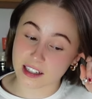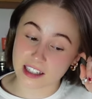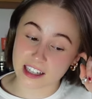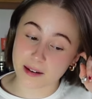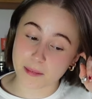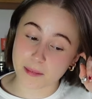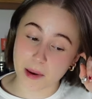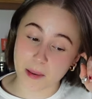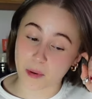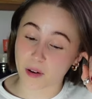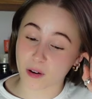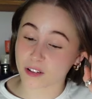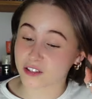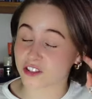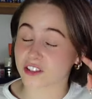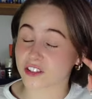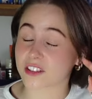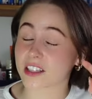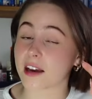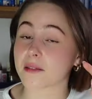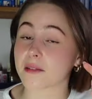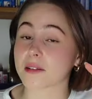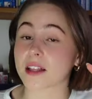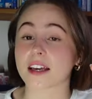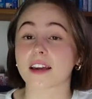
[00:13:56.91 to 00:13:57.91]
And my boss just
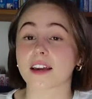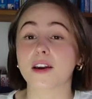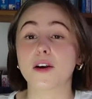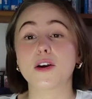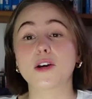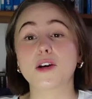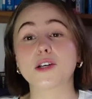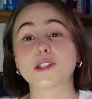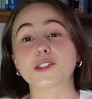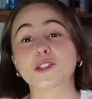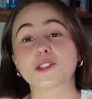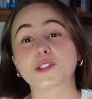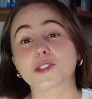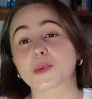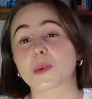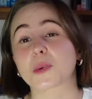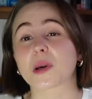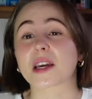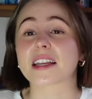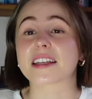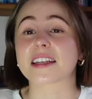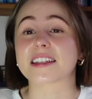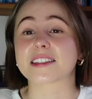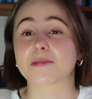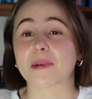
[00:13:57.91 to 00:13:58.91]
kept like swinging
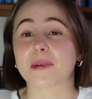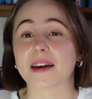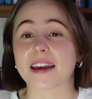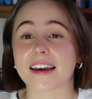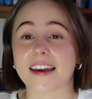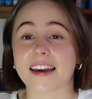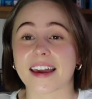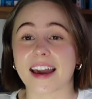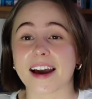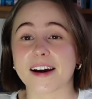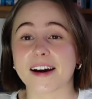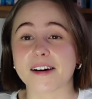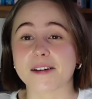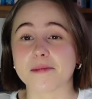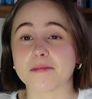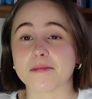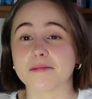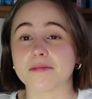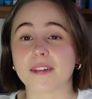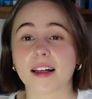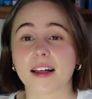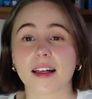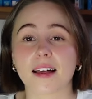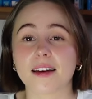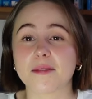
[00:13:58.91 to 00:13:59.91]
his bike at him,
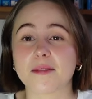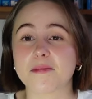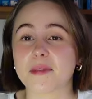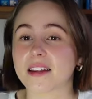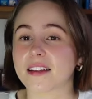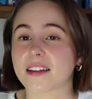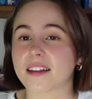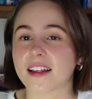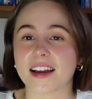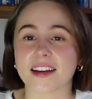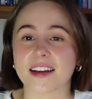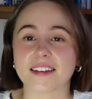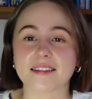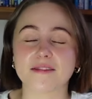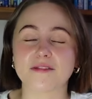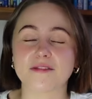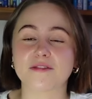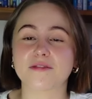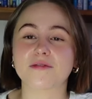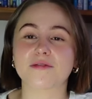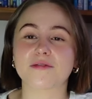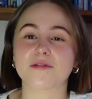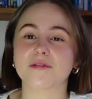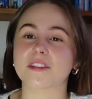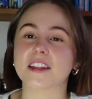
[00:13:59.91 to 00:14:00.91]
being like,
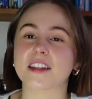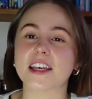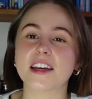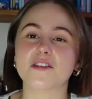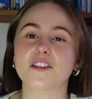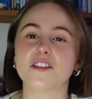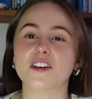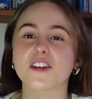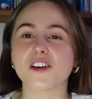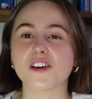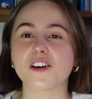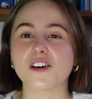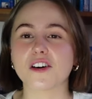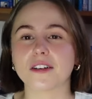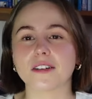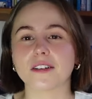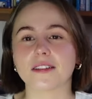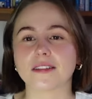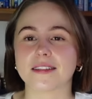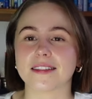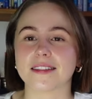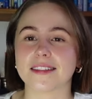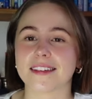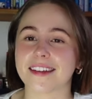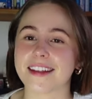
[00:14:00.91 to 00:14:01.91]
leave her
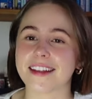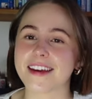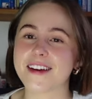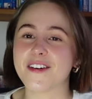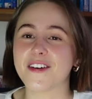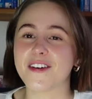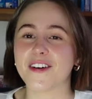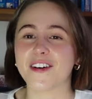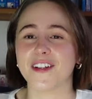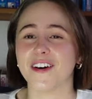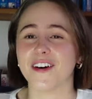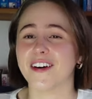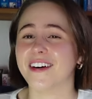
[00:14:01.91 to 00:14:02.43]
alone. Leave her alone.